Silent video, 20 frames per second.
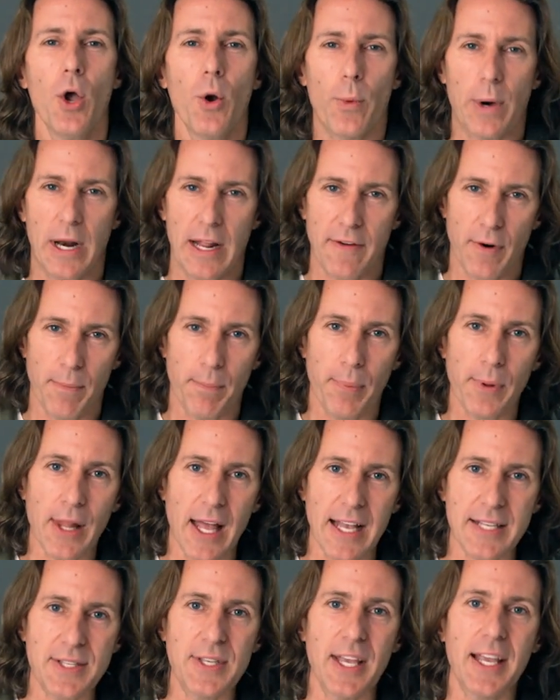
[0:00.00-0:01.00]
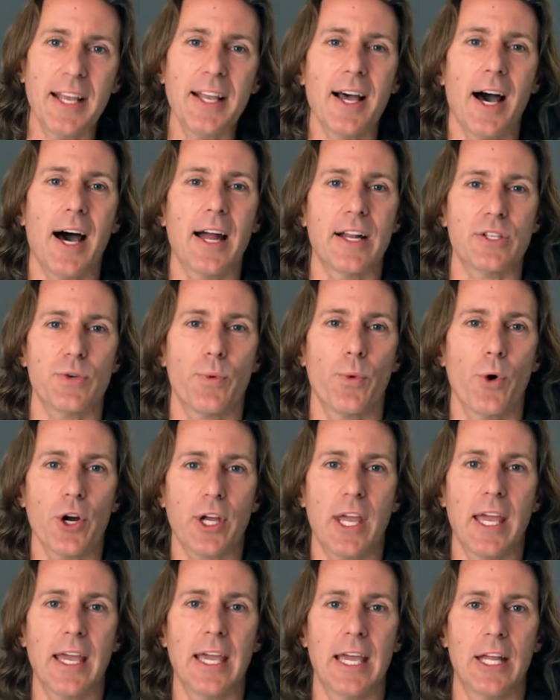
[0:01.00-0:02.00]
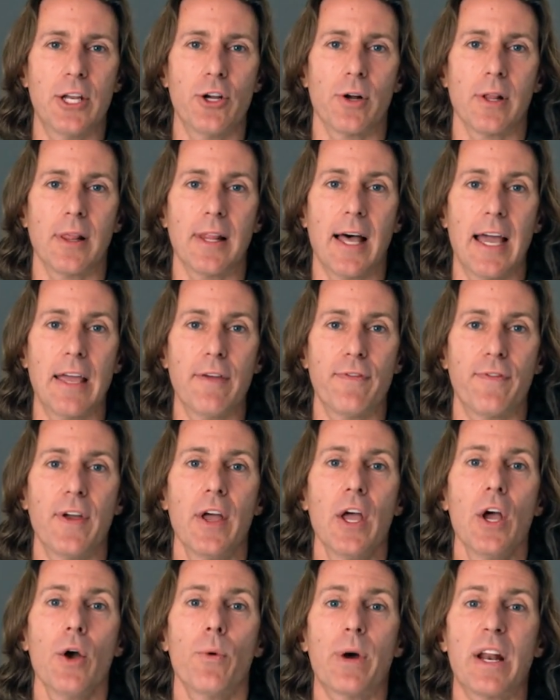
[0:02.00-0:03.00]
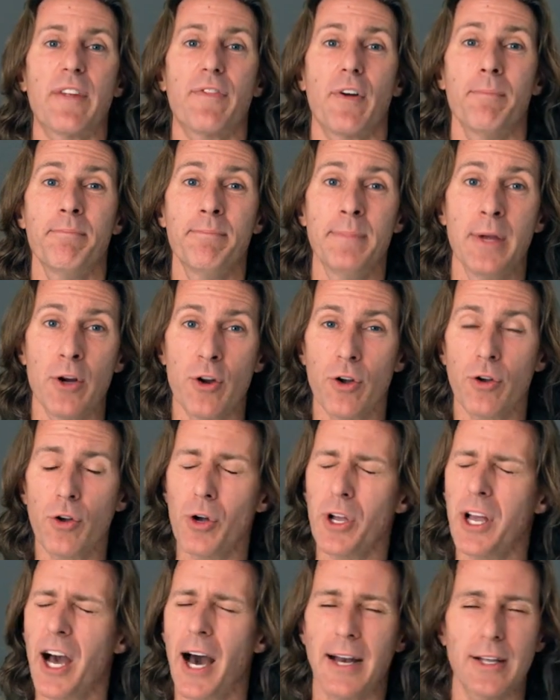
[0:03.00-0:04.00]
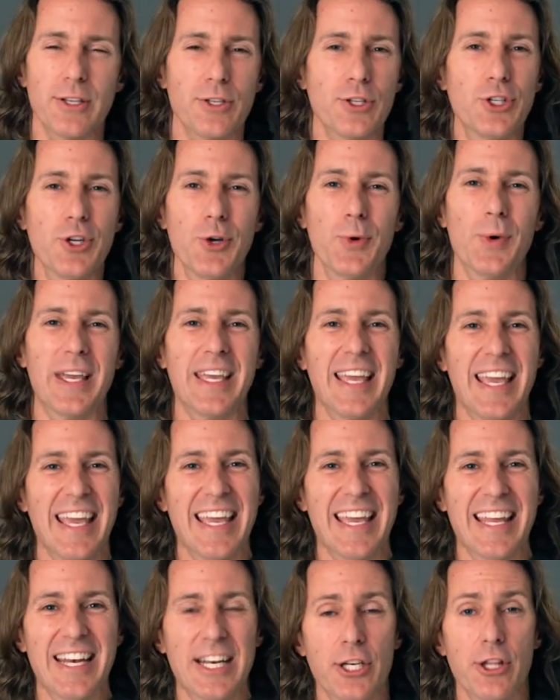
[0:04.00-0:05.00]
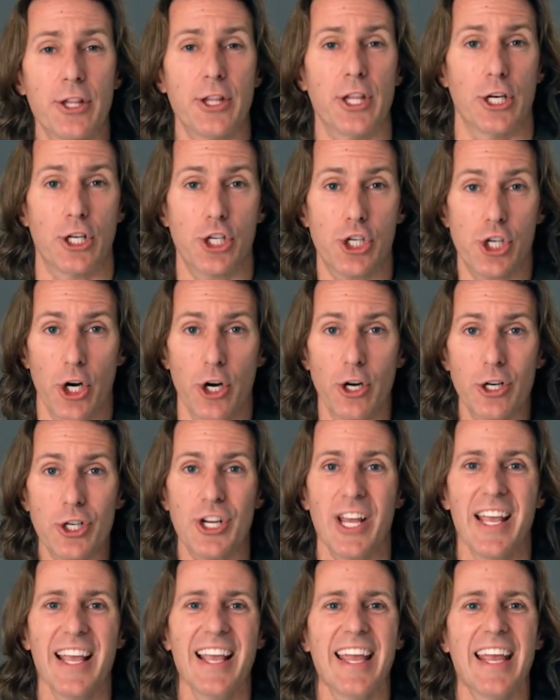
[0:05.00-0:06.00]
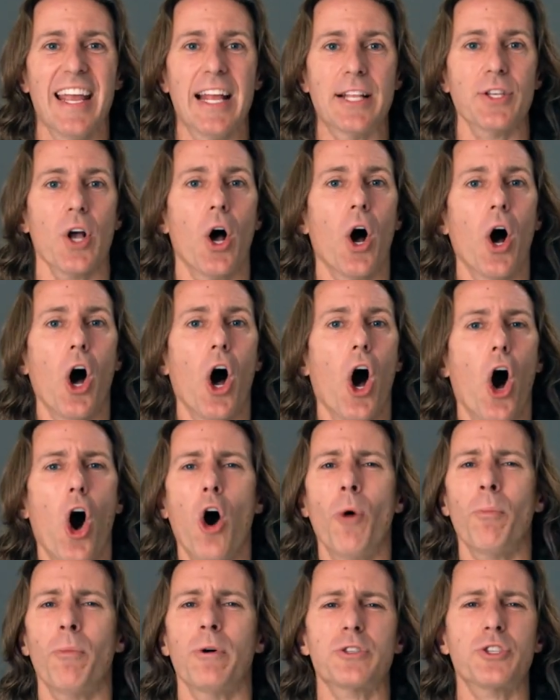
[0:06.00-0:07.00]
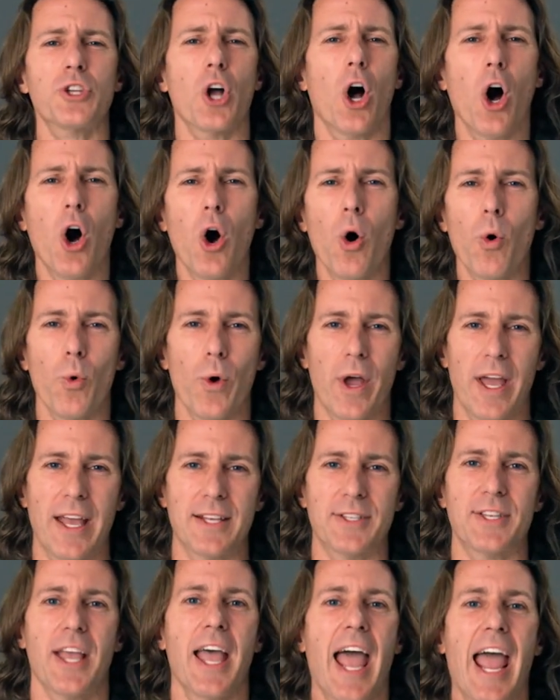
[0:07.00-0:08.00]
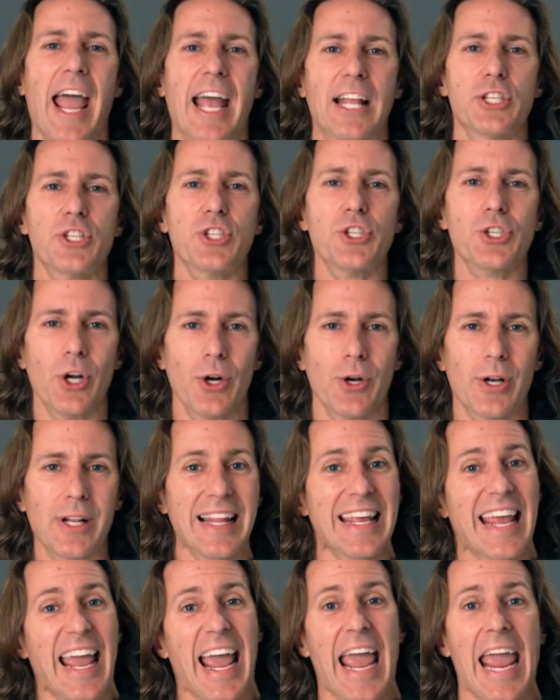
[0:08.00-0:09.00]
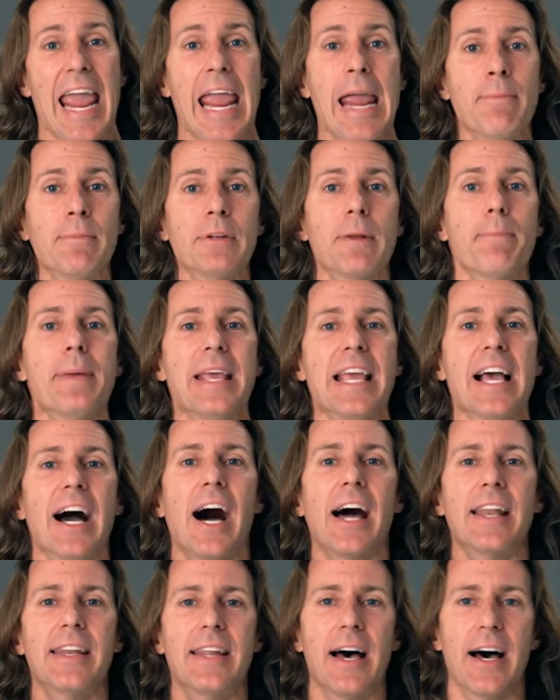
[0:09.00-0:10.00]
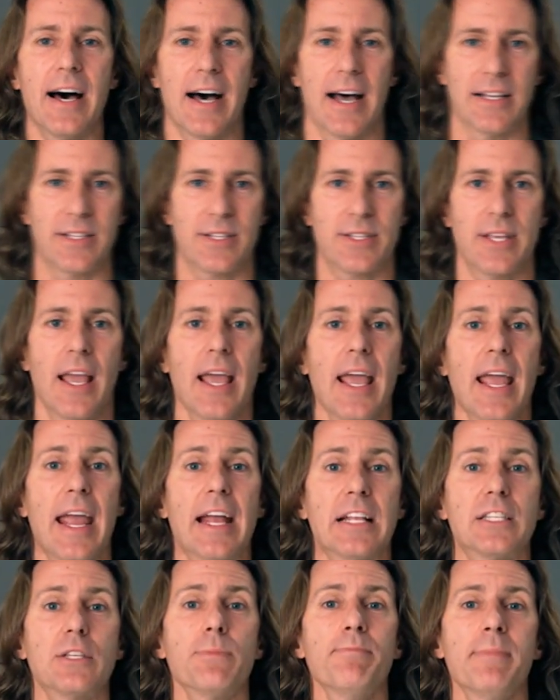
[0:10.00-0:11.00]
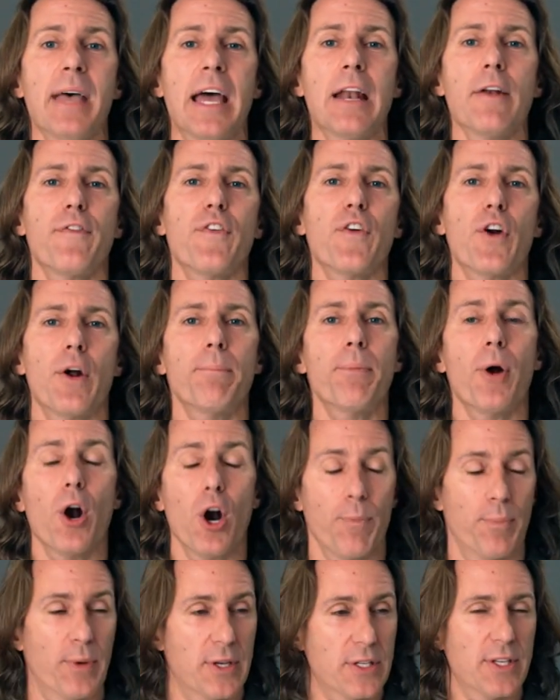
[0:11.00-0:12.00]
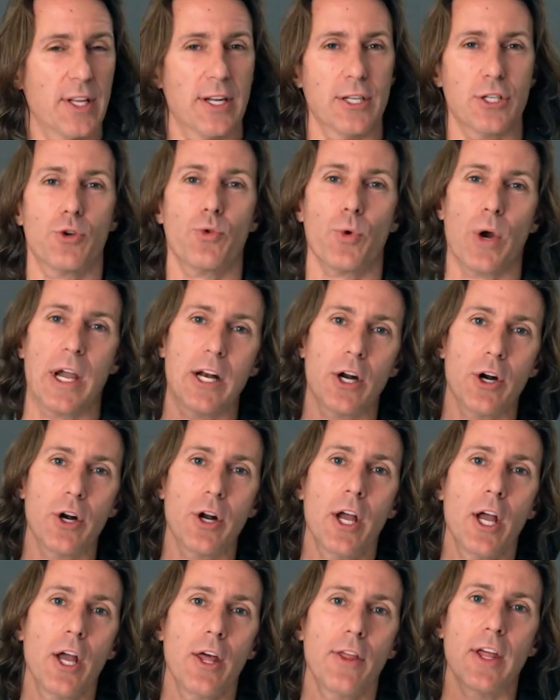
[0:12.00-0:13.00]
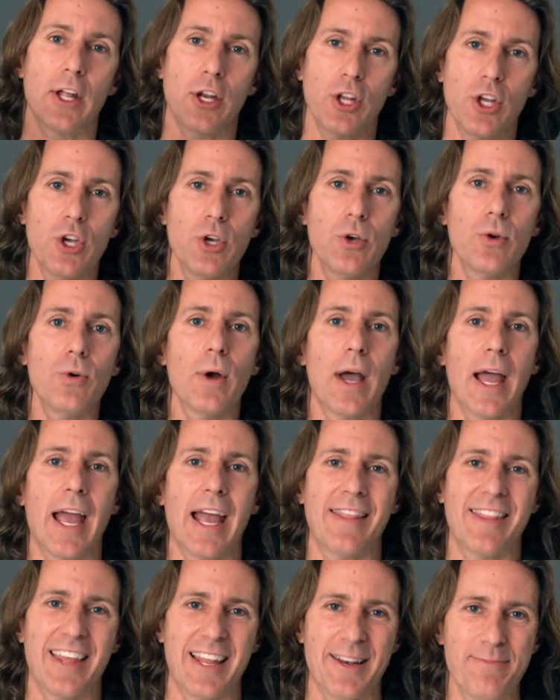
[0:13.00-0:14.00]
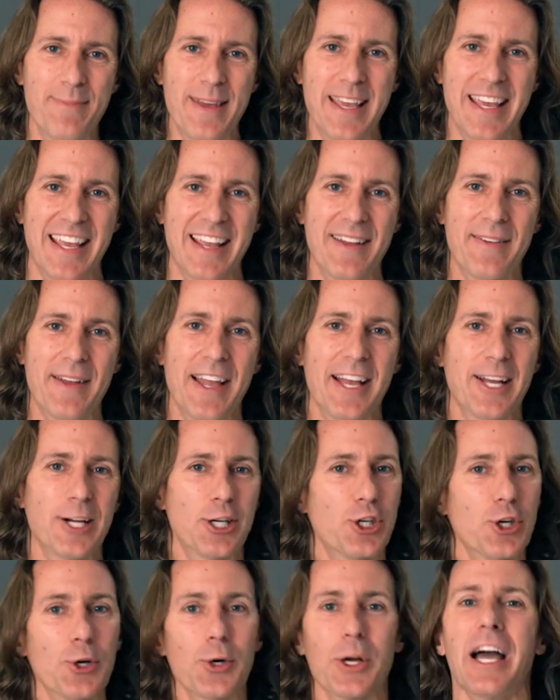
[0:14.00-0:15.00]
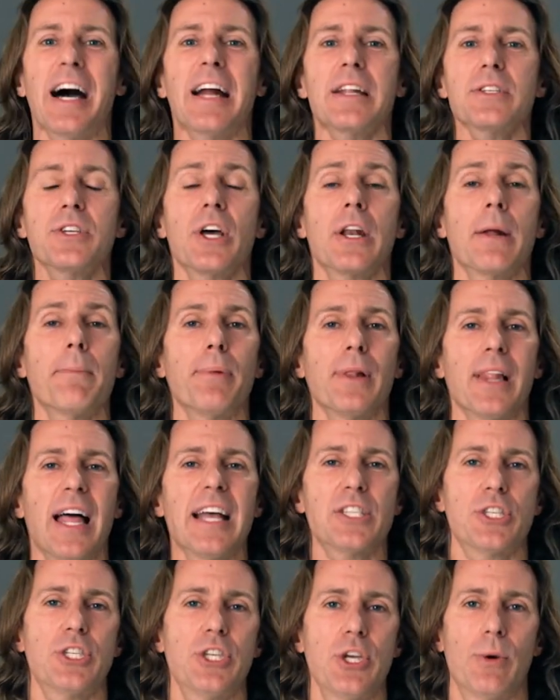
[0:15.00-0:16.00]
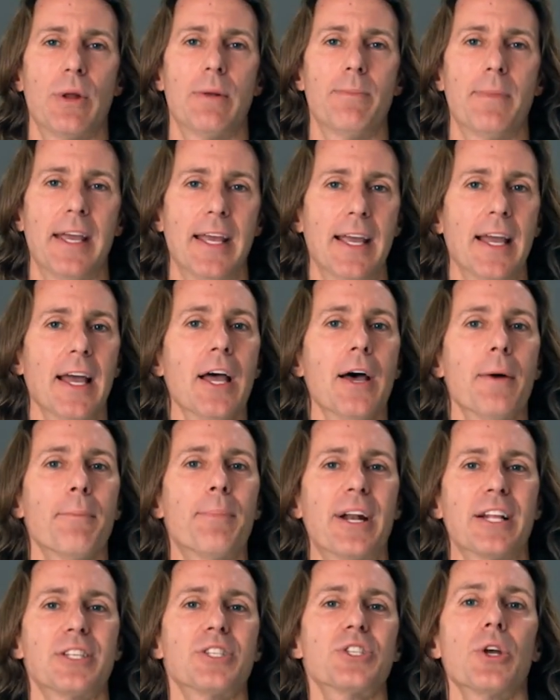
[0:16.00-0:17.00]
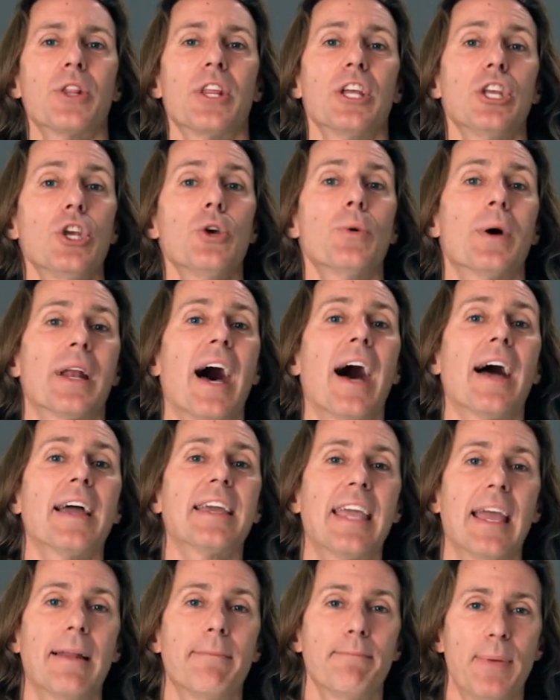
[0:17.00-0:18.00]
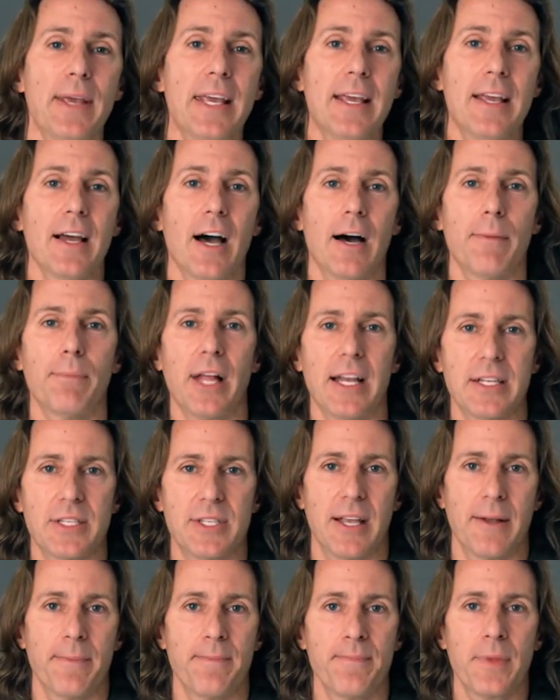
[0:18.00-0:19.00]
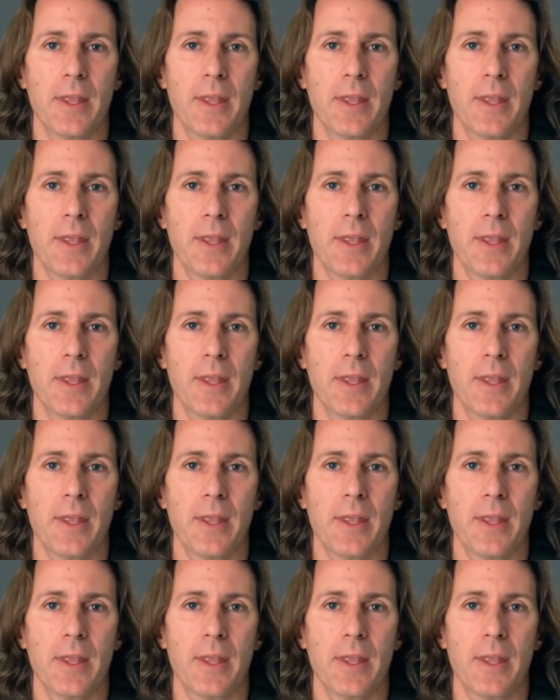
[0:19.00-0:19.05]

Whatever blessing God is working in your life, whatever miracle God is doing in the church, it's almost always and certainly aimed beyond us. It's meant for a purpose that is greater than you and than me. Sure, God is going to bless you and me, but it's so that you and I can be a blessing.